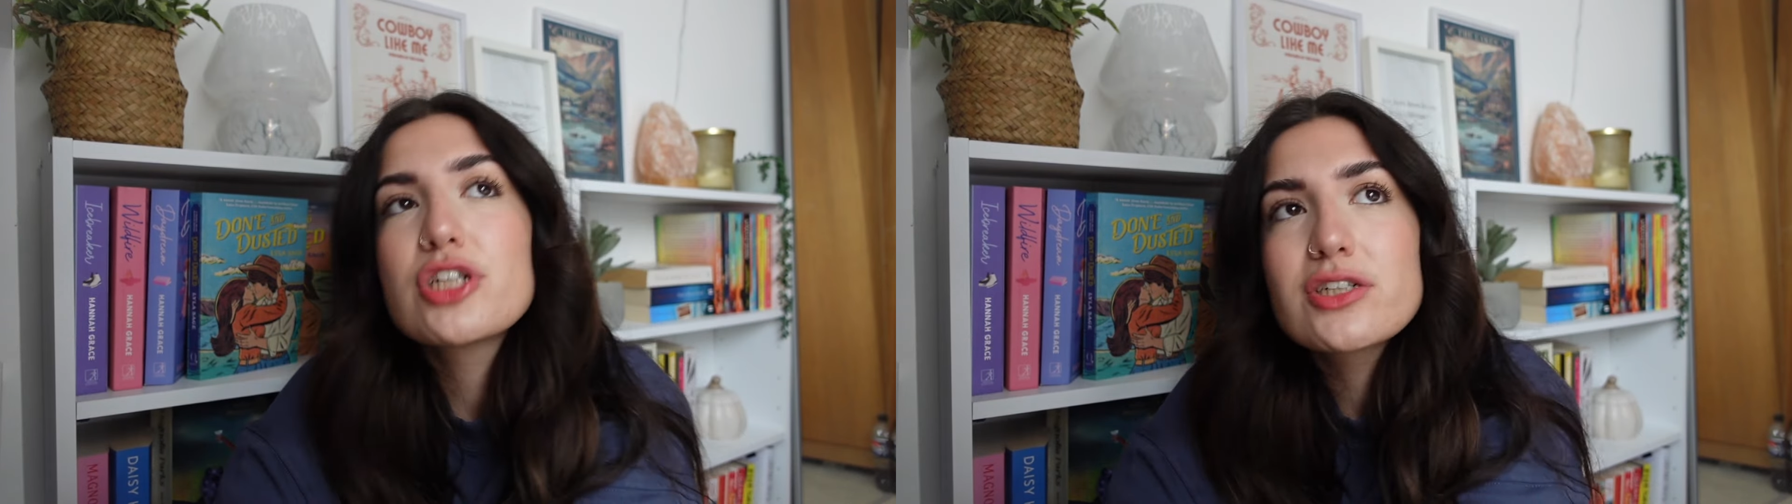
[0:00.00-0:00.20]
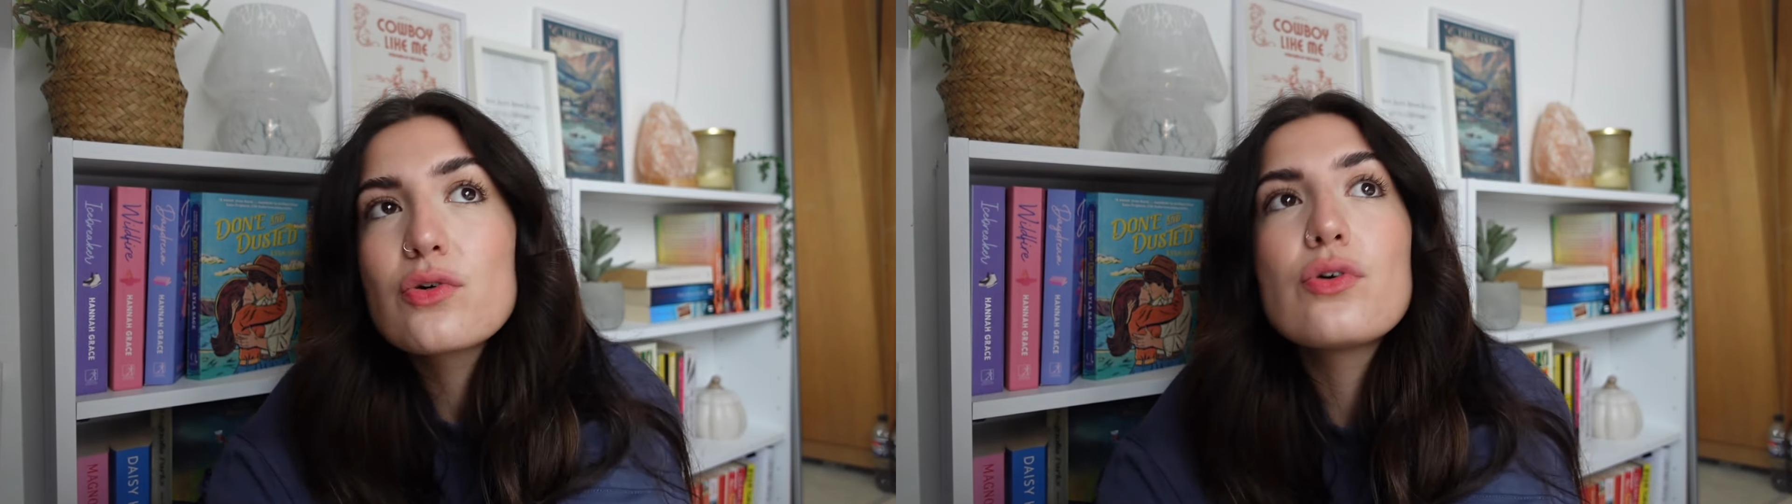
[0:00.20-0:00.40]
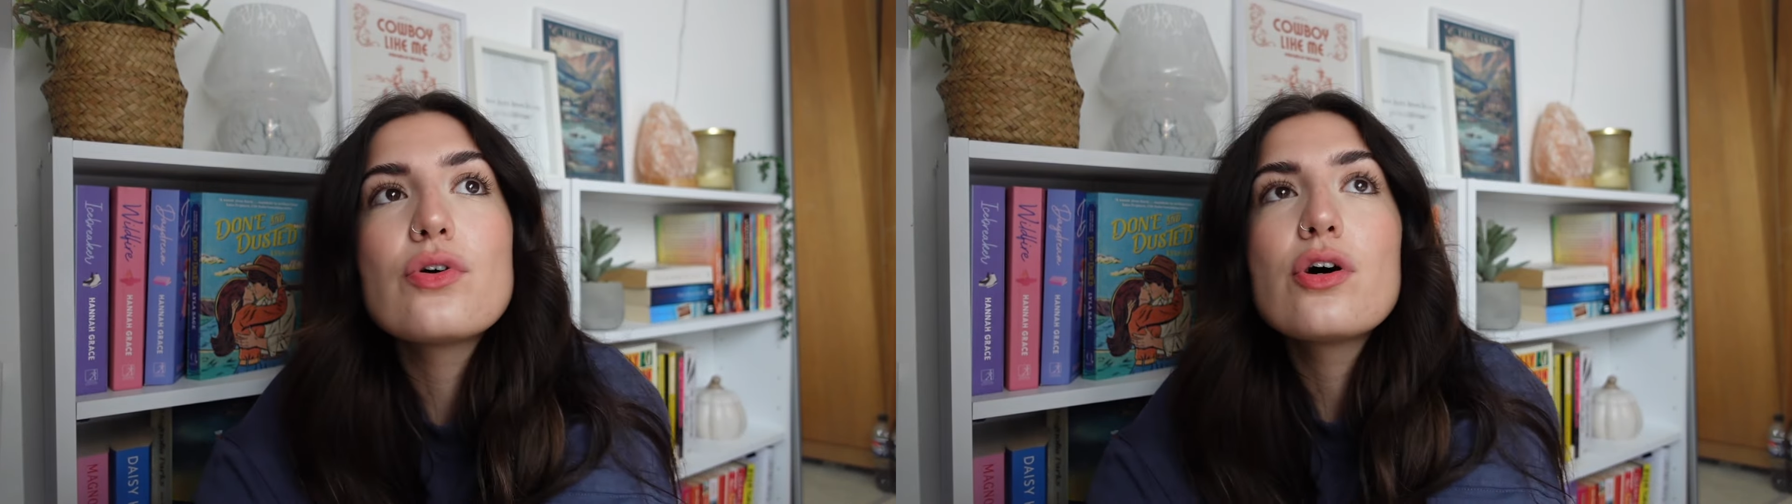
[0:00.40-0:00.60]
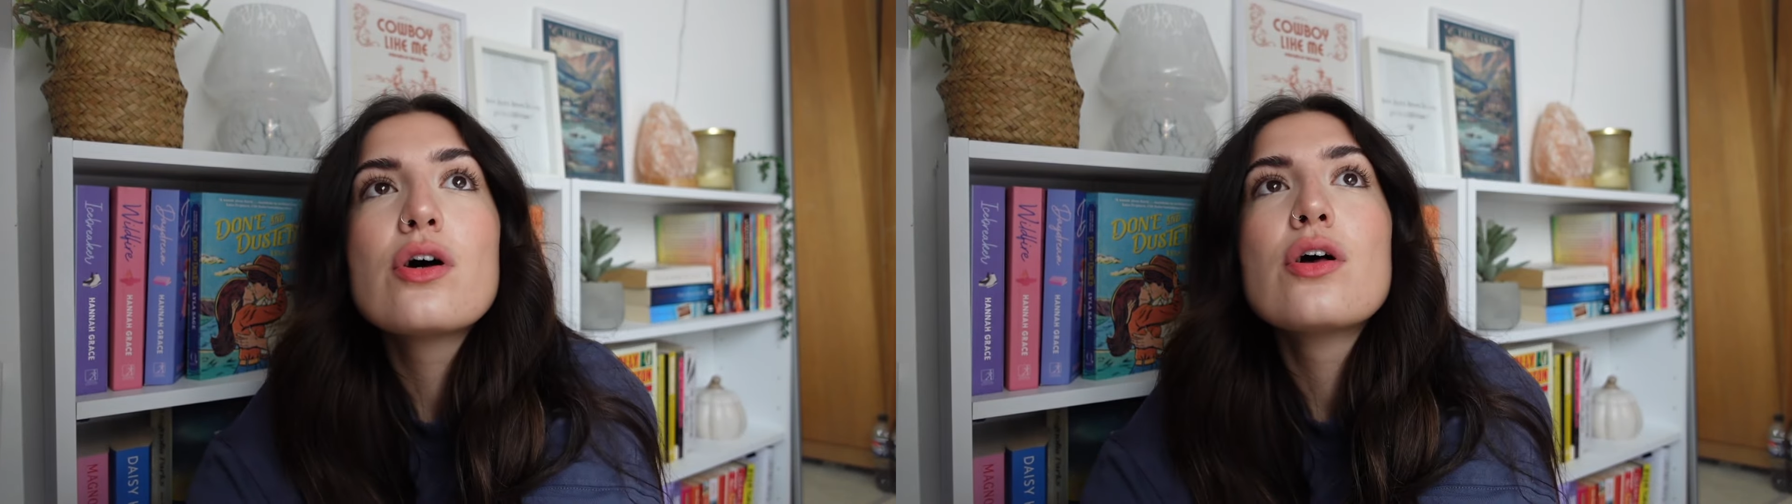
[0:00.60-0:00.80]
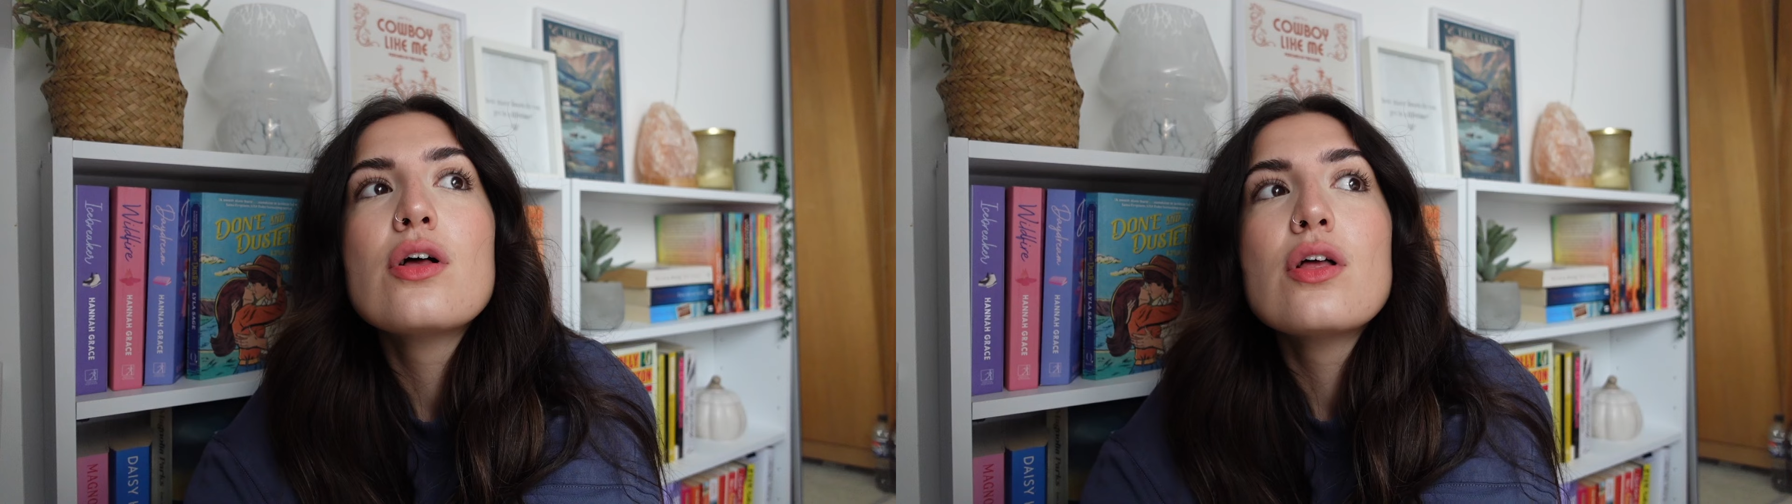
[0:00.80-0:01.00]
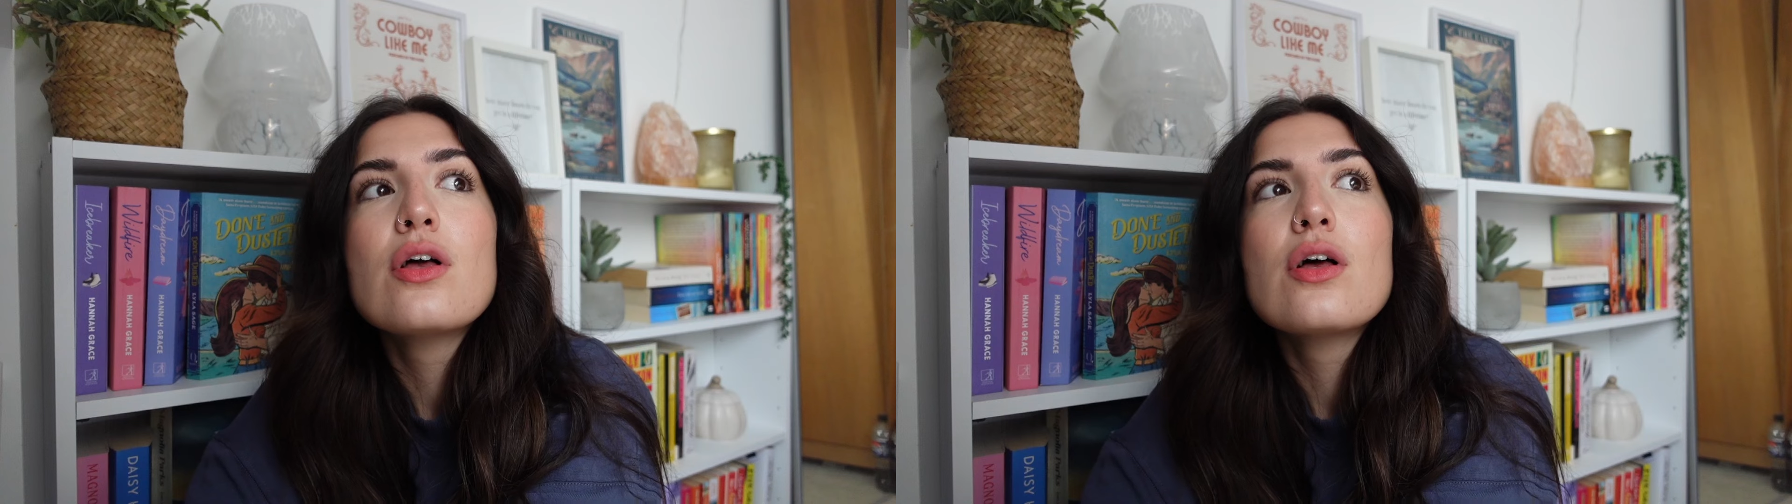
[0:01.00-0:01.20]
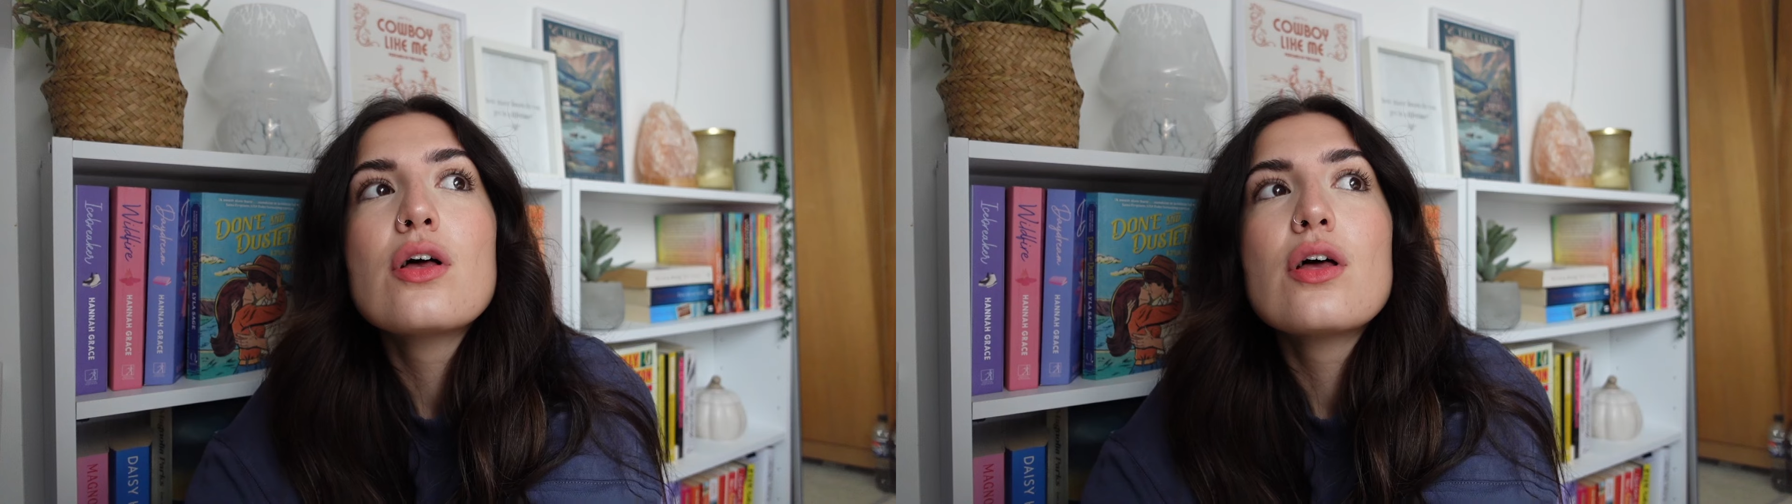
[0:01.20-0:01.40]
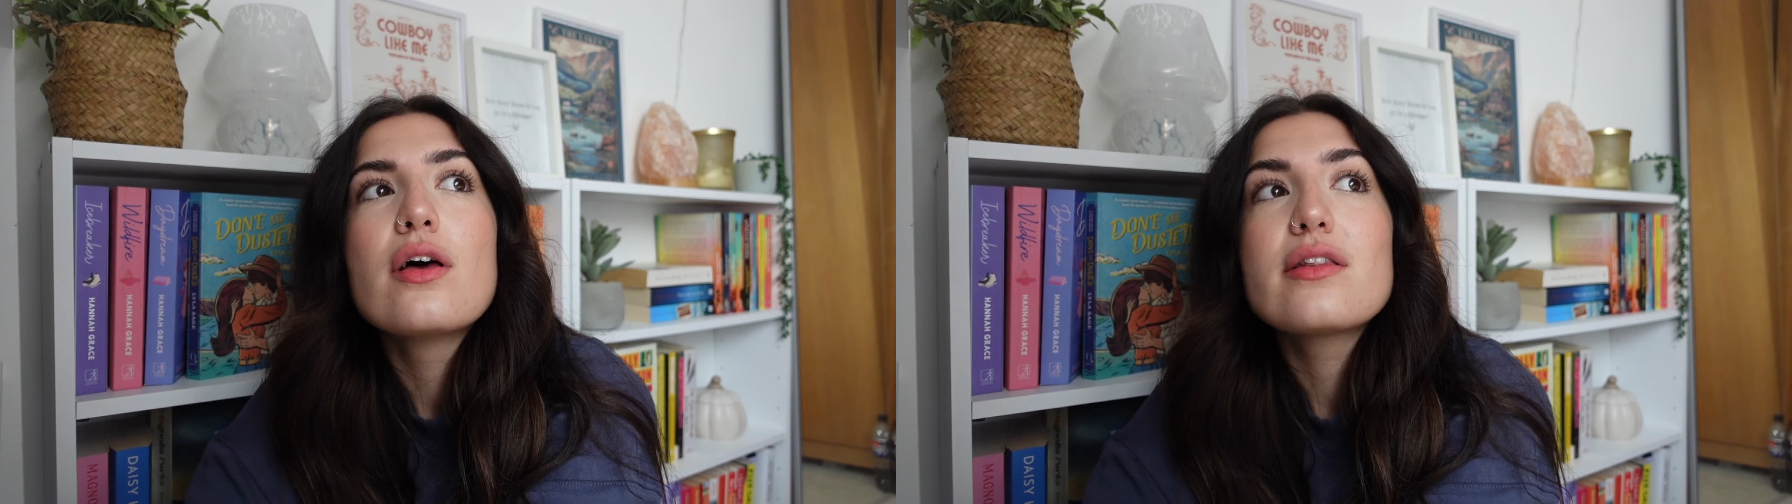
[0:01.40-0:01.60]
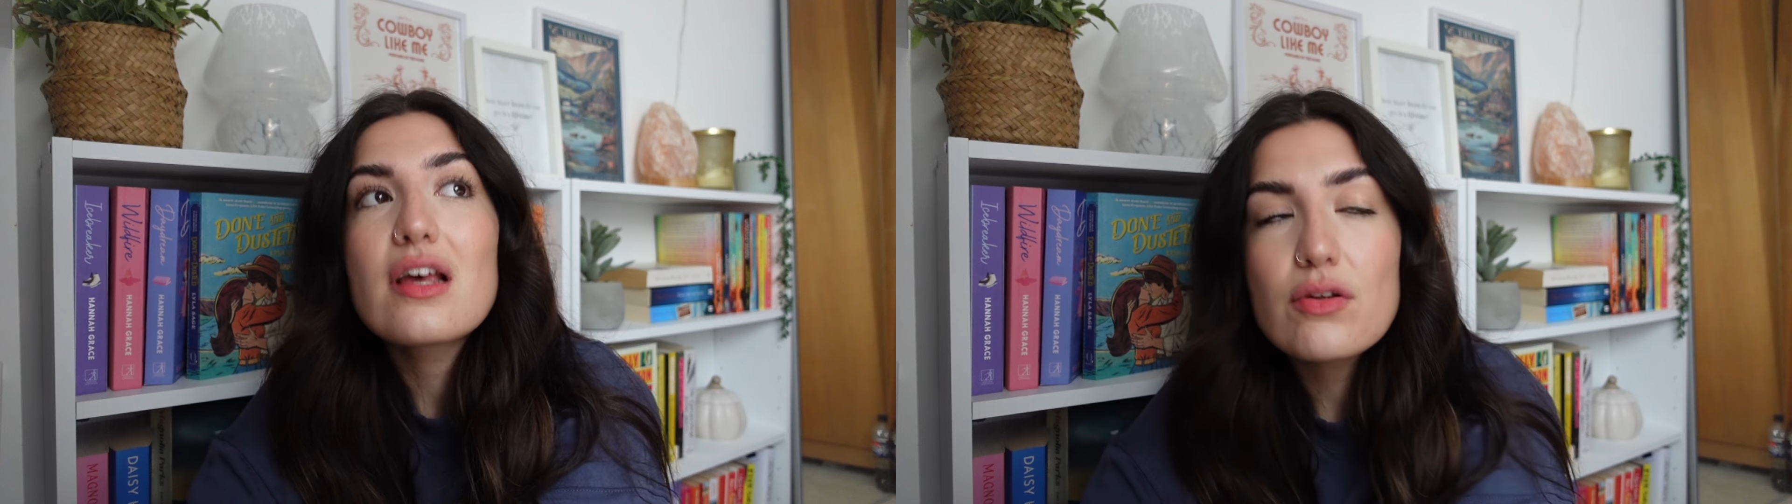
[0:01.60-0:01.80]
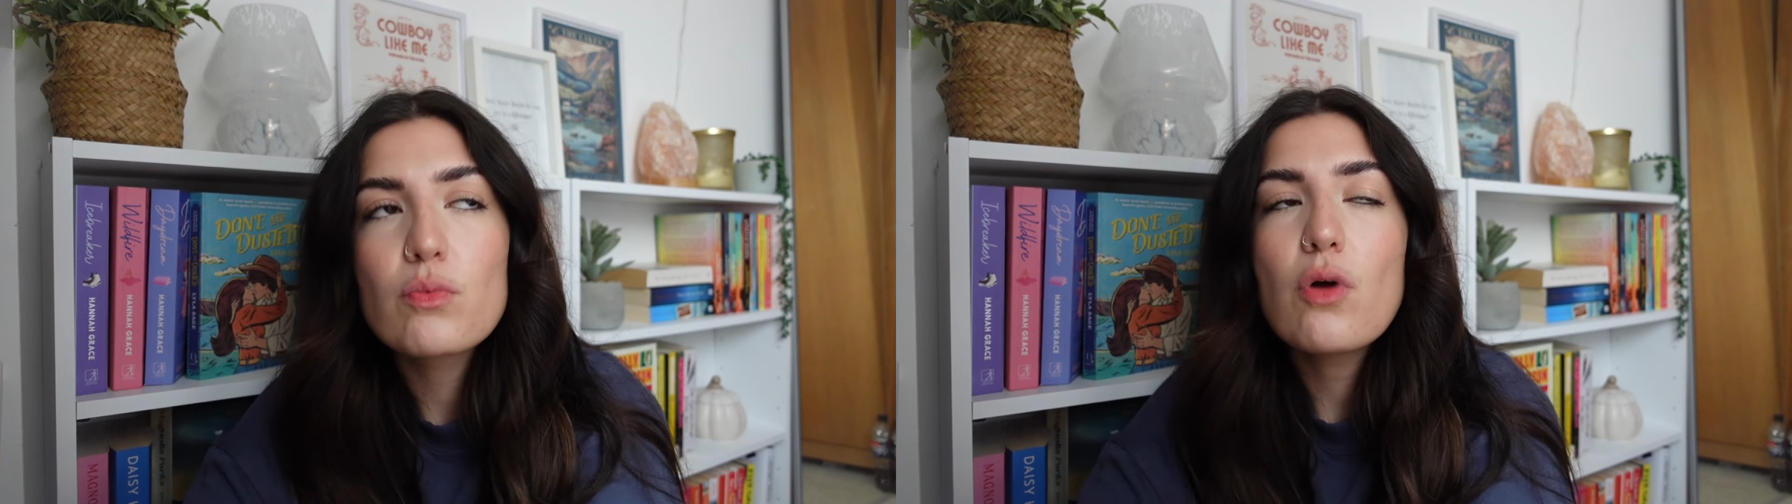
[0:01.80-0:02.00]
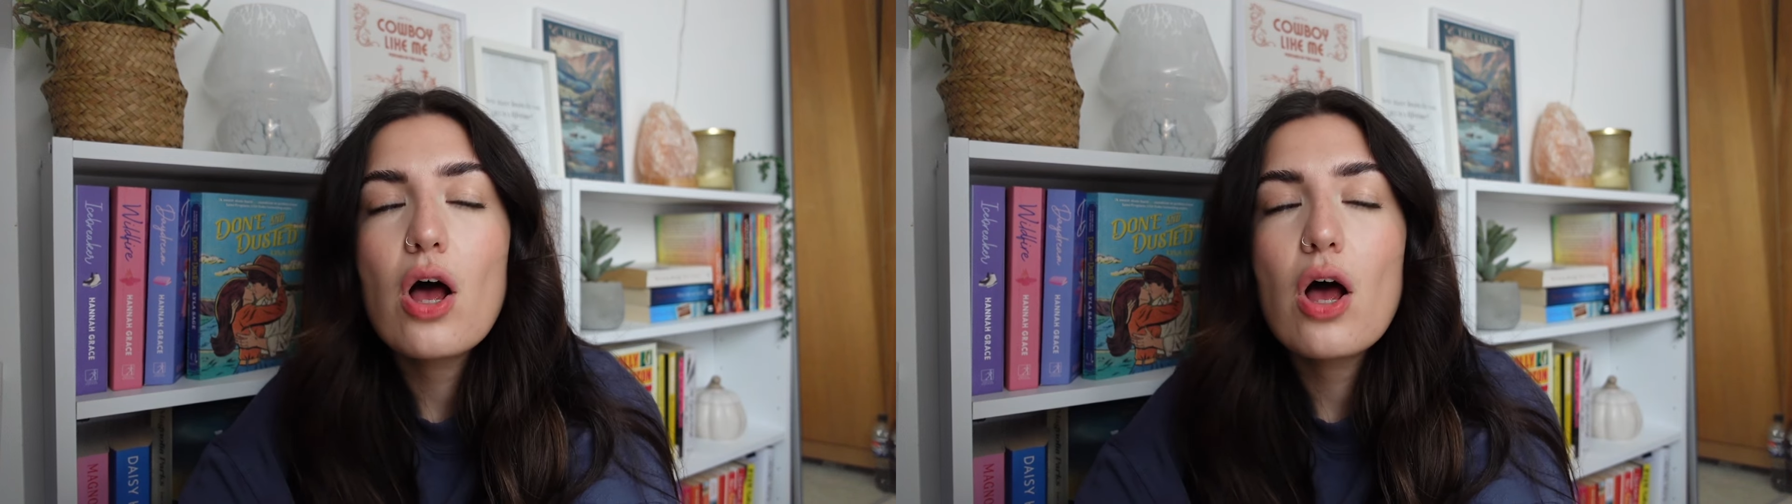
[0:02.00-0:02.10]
sure I